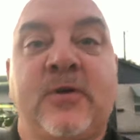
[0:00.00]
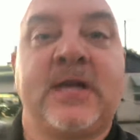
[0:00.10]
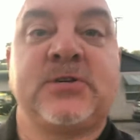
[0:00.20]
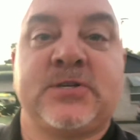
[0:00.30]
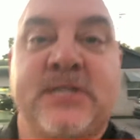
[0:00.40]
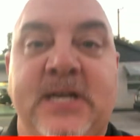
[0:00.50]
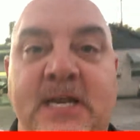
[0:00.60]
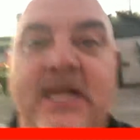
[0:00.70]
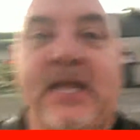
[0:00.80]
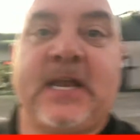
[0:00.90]
you're interested
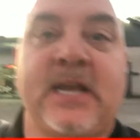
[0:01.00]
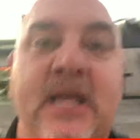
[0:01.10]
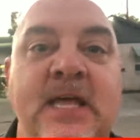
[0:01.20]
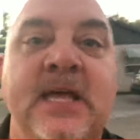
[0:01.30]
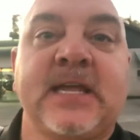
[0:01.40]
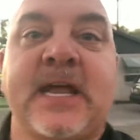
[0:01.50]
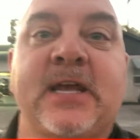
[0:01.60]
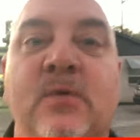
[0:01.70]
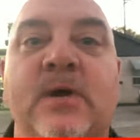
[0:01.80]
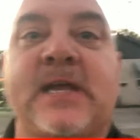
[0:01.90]
in
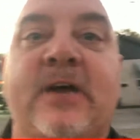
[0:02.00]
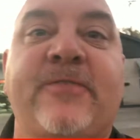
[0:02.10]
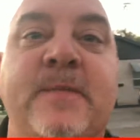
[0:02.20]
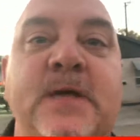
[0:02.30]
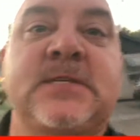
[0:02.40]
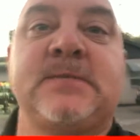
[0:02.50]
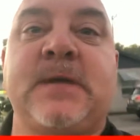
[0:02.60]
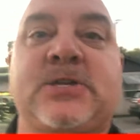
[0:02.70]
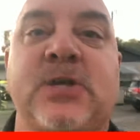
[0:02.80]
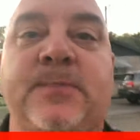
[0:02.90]
getting a workout from us,
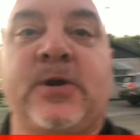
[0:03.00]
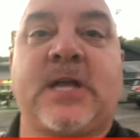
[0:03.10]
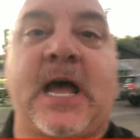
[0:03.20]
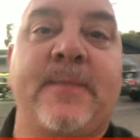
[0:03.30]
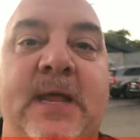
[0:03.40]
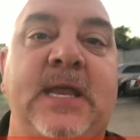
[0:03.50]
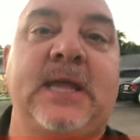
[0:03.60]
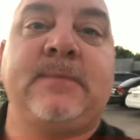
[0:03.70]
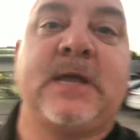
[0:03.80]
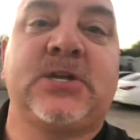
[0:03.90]
make sure you put a comment
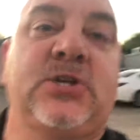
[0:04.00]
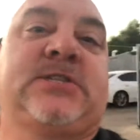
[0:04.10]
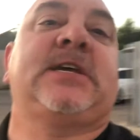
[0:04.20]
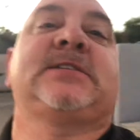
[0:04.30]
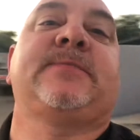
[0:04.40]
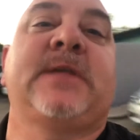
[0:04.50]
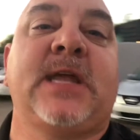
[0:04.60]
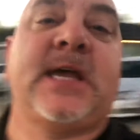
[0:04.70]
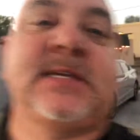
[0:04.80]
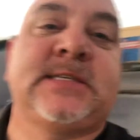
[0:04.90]
in. Make sure you say something
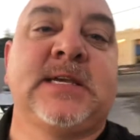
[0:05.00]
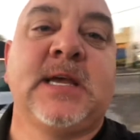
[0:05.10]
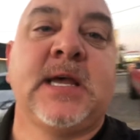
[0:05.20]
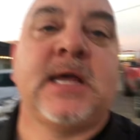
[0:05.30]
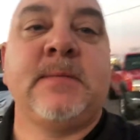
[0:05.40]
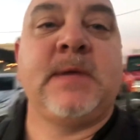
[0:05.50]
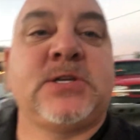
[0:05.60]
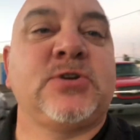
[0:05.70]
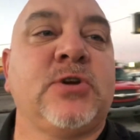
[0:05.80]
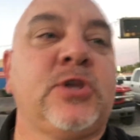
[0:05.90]
nice. Make
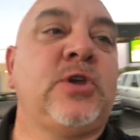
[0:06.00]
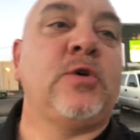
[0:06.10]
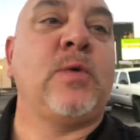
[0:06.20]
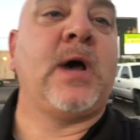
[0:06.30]
sure you